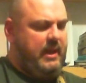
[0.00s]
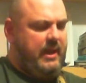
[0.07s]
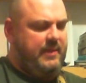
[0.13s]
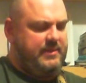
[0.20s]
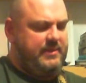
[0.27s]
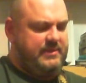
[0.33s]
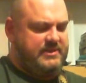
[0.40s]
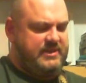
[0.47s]
and
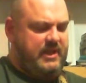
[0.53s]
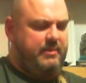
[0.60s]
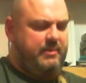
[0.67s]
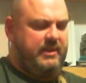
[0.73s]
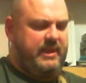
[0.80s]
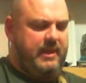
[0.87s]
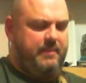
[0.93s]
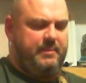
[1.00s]
then the same
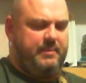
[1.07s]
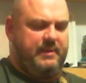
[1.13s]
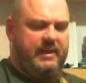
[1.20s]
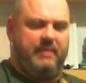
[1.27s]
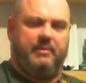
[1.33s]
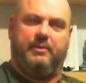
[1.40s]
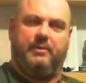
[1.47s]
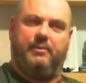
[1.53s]
again, but
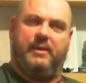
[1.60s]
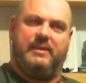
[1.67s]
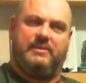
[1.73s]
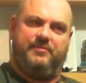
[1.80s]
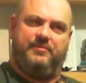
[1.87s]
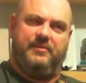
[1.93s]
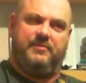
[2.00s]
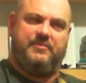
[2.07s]
now we're going to add
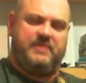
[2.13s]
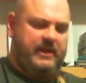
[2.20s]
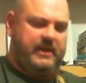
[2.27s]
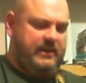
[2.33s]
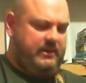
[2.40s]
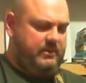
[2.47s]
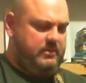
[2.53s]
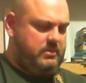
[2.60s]
the
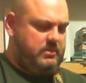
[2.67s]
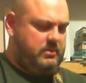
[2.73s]
15